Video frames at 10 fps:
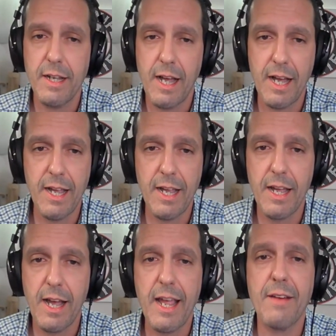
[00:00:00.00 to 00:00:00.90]
I,
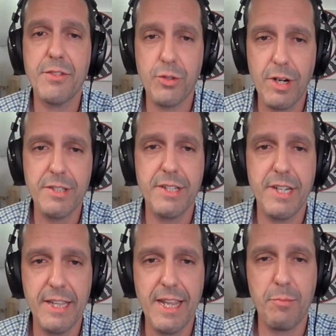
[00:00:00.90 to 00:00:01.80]
I have trust
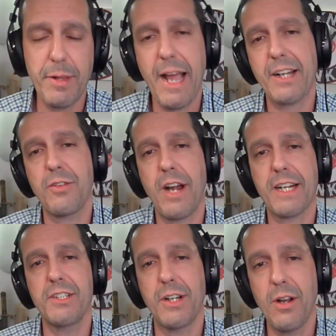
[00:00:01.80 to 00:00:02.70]
in that black
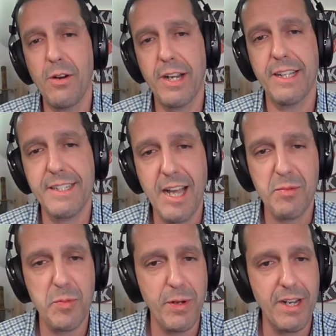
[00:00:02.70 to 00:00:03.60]
traction coating that
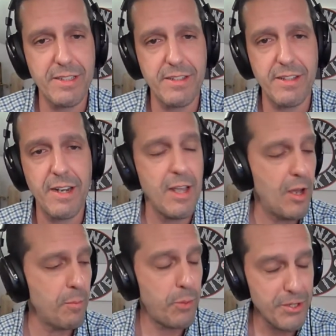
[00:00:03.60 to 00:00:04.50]
Tops put on their
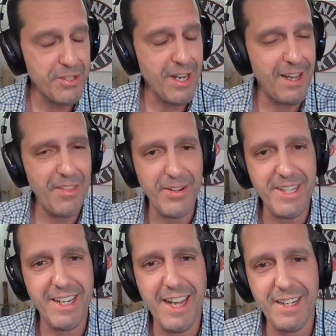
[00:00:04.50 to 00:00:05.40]
puts on their
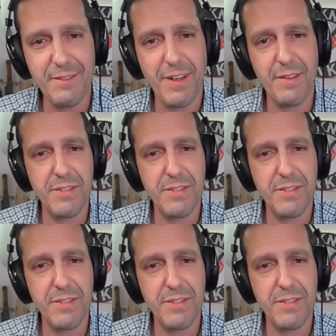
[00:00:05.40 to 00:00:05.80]
1095